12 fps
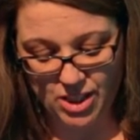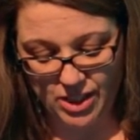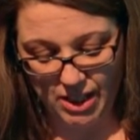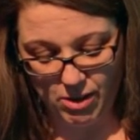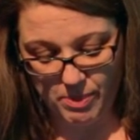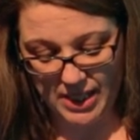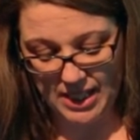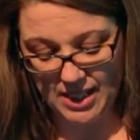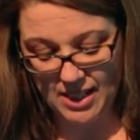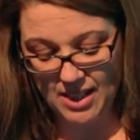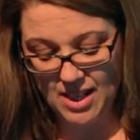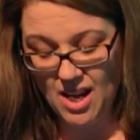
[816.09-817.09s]
therapy,
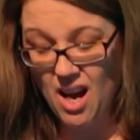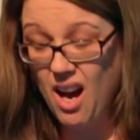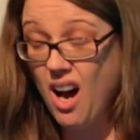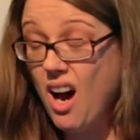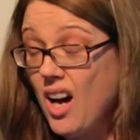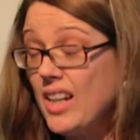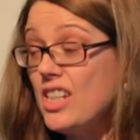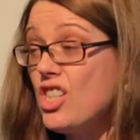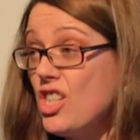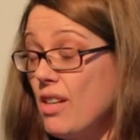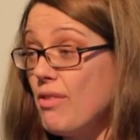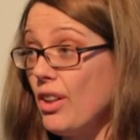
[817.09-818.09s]
I
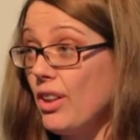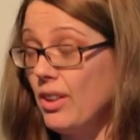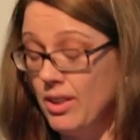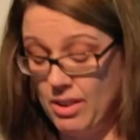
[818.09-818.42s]
shiver.